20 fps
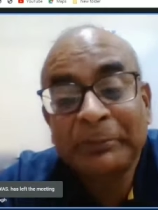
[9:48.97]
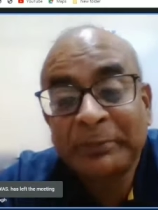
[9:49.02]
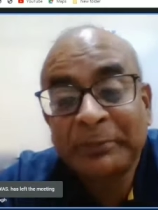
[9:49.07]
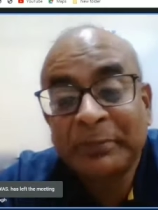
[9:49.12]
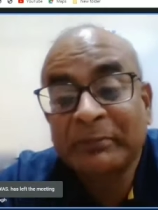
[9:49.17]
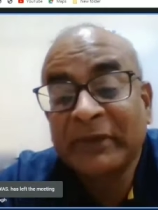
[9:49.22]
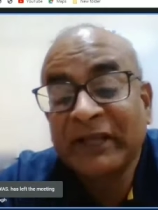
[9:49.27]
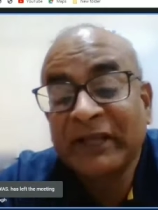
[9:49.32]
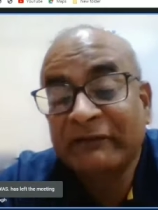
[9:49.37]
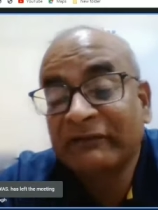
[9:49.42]

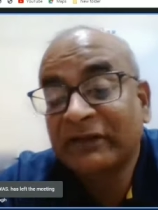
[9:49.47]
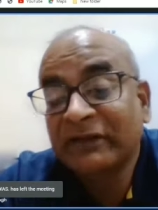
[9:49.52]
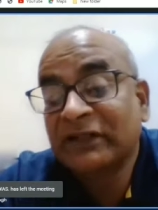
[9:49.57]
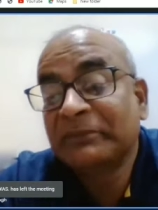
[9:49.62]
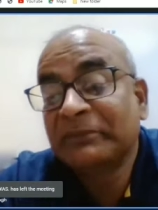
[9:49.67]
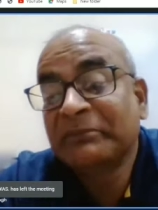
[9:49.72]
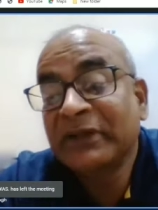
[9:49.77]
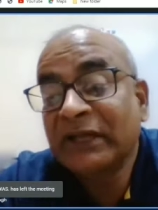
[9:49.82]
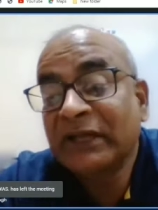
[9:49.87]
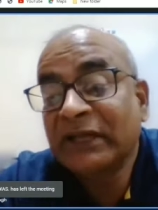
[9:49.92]
with a
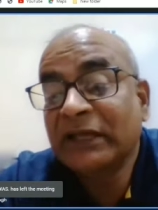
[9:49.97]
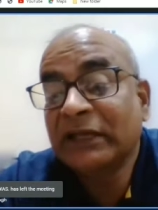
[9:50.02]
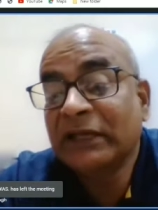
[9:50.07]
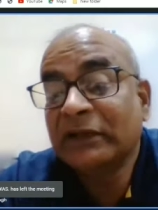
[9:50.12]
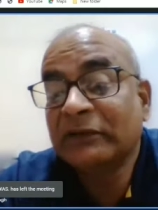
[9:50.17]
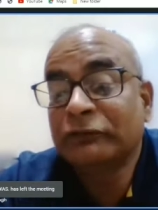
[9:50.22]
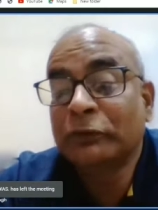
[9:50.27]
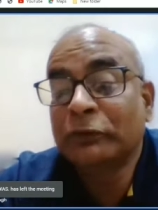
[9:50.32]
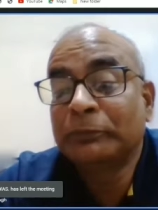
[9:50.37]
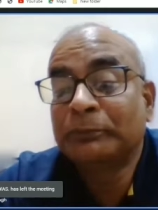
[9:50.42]

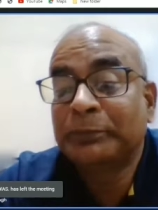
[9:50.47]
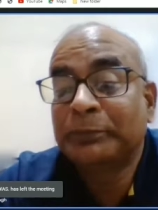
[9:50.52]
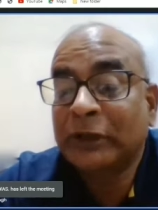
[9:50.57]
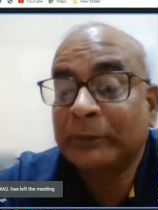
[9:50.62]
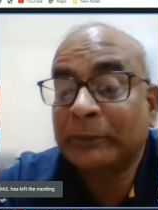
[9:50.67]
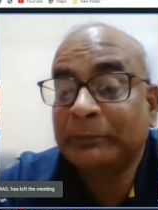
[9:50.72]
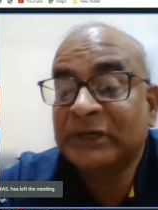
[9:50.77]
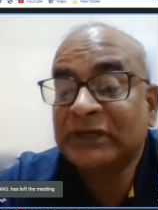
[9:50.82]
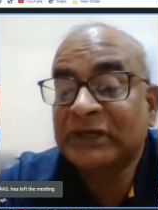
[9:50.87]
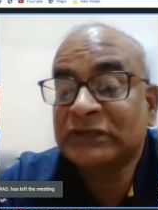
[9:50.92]
meaningful
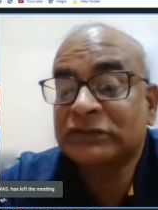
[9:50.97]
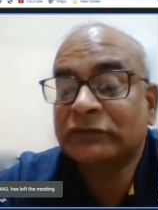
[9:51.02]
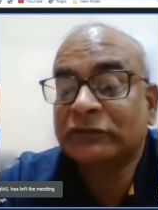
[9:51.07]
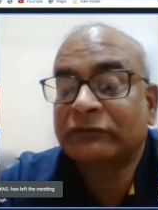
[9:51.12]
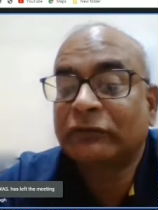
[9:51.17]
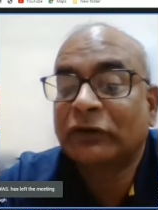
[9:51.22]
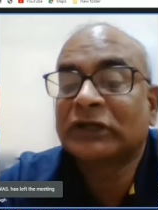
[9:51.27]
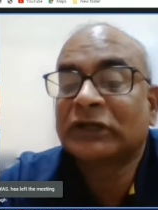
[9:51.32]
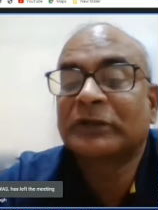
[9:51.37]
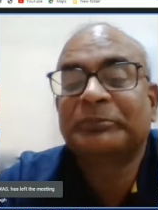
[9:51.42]
purpose
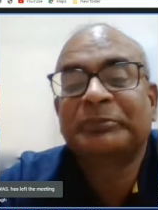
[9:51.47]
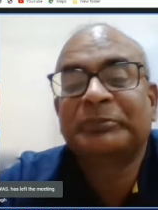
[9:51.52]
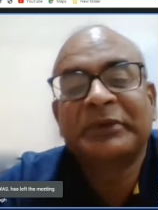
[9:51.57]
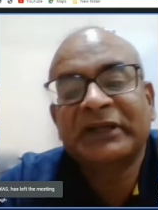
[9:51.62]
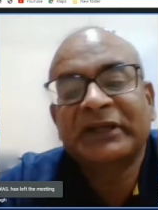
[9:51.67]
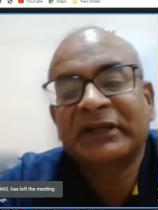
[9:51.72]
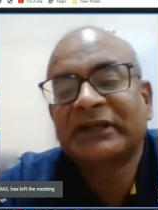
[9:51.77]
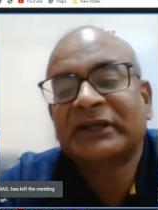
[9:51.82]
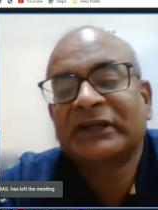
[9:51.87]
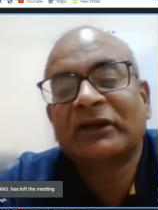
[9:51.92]
for the
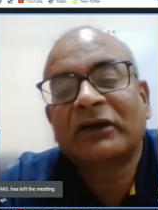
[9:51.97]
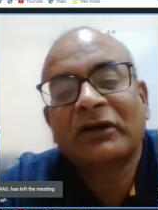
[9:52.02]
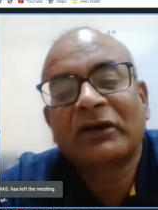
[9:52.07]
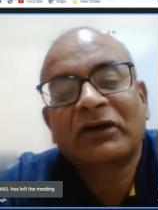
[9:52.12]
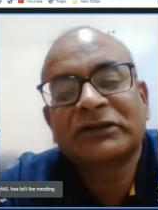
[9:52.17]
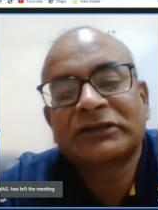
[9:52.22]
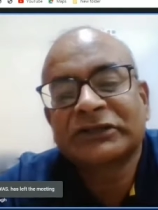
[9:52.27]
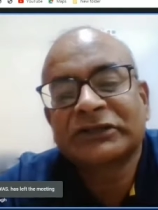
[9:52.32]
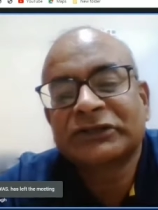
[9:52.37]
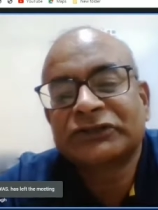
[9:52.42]
period
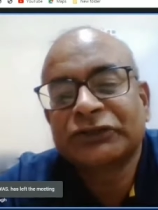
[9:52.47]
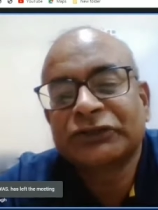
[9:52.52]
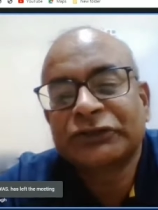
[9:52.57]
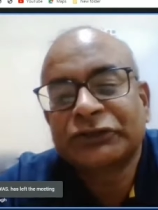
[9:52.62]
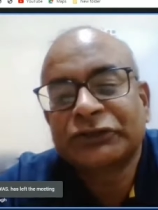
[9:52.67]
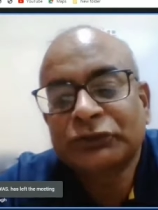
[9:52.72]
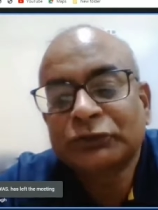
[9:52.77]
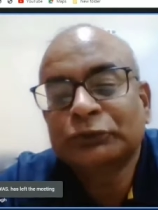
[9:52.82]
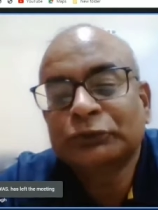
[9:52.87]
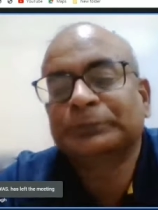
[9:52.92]
allotted to
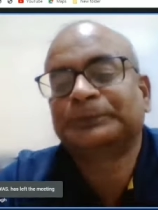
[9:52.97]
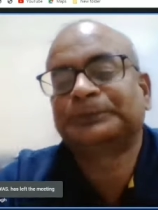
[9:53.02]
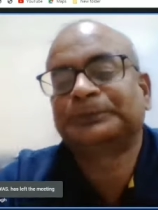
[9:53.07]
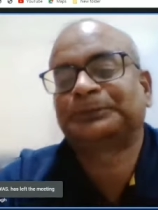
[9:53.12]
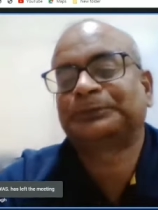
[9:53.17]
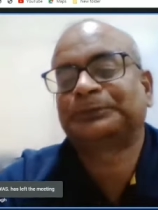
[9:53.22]
you.